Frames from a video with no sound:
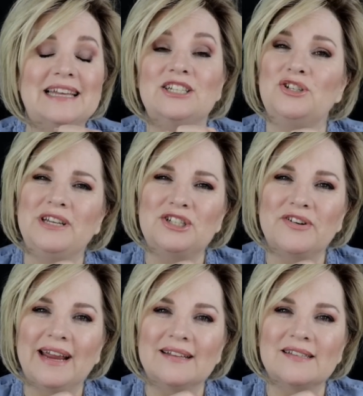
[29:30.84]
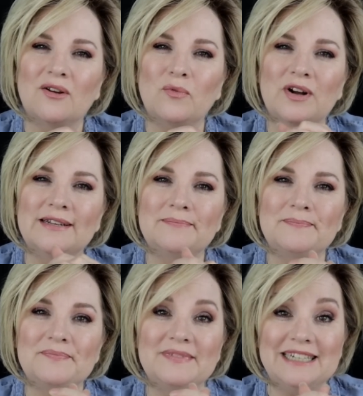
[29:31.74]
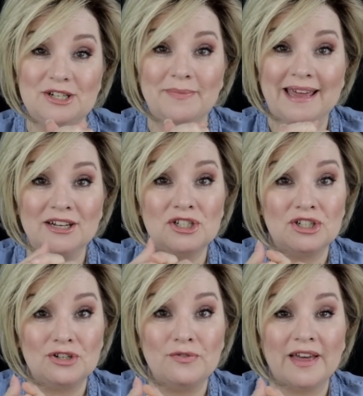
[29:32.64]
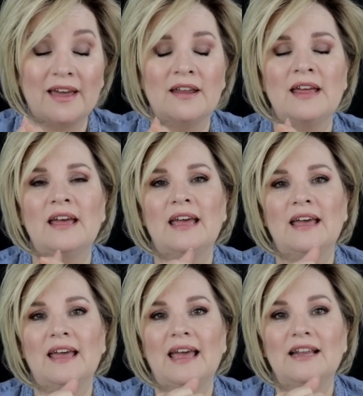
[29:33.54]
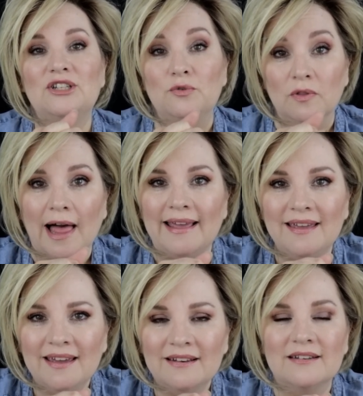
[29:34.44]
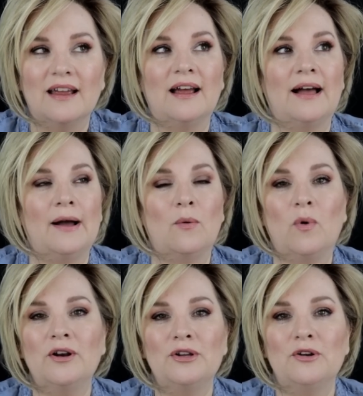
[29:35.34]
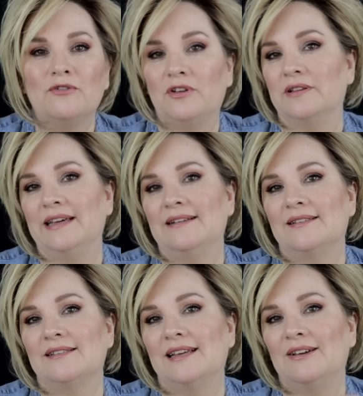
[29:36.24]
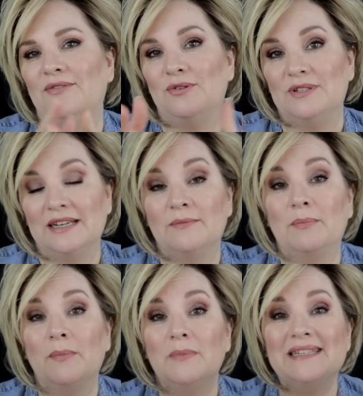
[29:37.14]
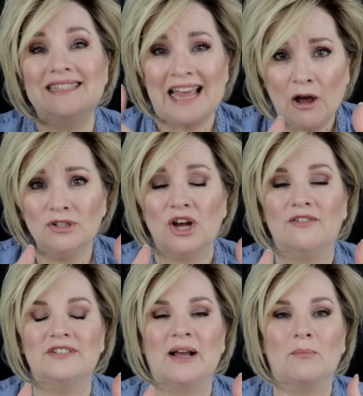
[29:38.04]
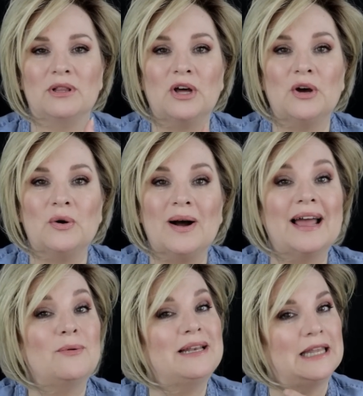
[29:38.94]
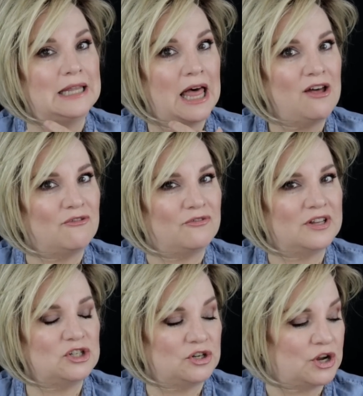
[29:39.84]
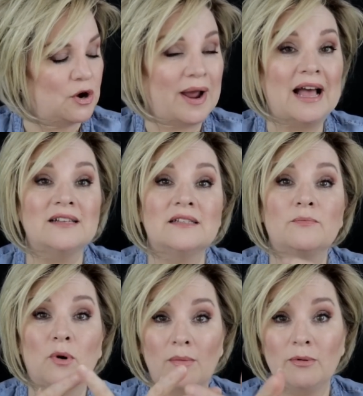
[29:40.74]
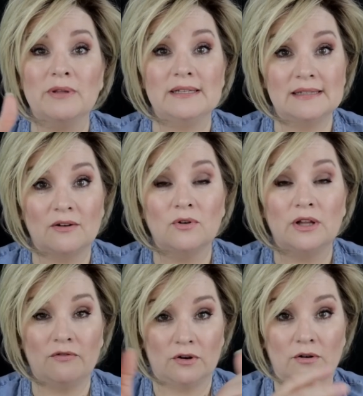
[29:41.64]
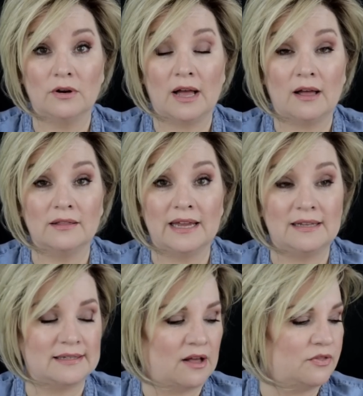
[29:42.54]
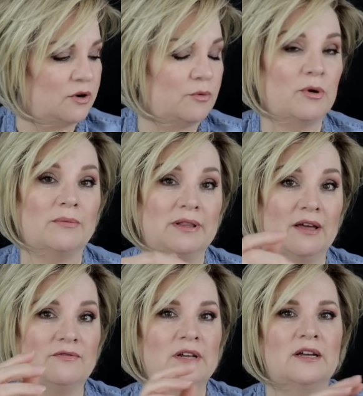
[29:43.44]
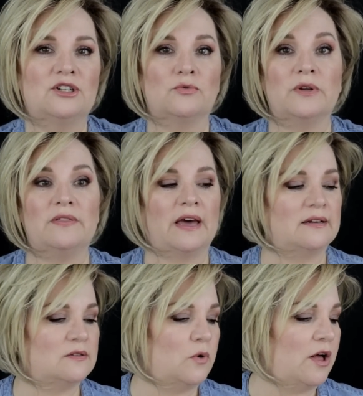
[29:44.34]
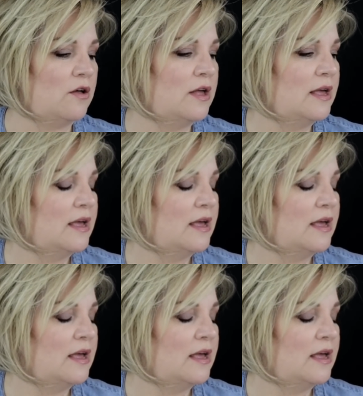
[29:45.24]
Did you get your hands on one? Did you manage to do that? Do you like it? Uh, uh, what are your feelings? If you did, sound off down below. I would love to know, as probably several other uh, ladies out there would probably love to read that as well.